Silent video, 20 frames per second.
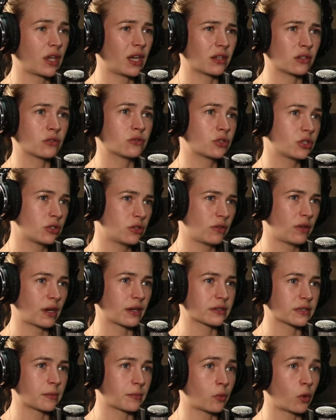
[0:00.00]
Yeah, you should do that
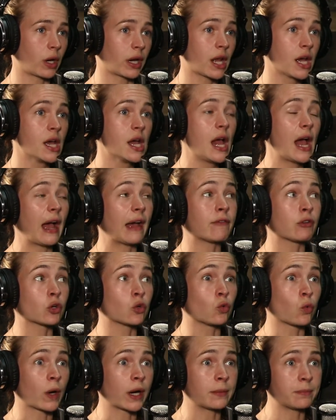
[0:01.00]
at some point. I have
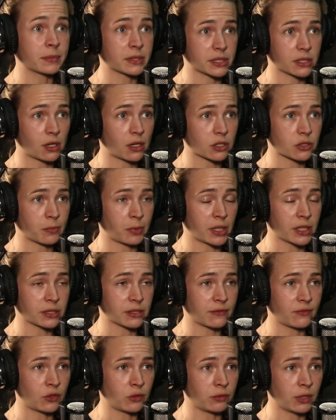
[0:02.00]
a great massage
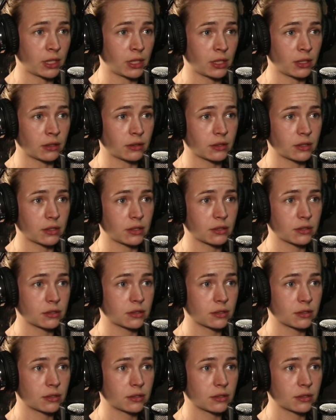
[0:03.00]
place if you need it.